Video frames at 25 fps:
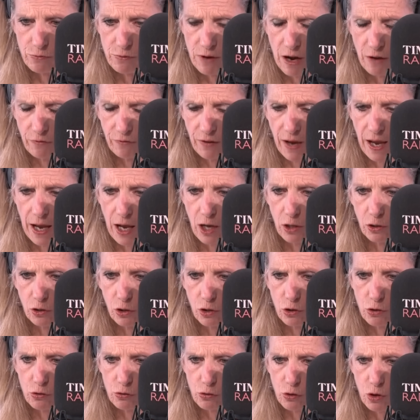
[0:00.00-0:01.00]

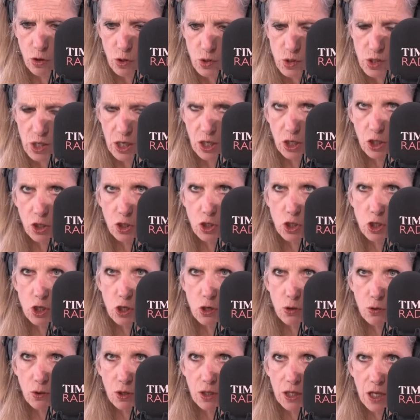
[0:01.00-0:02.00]
Rafael Grossi? Do
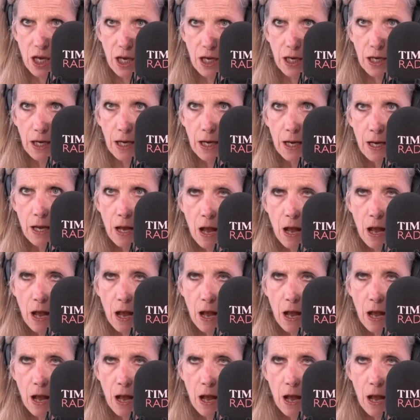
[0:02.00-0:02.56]
you think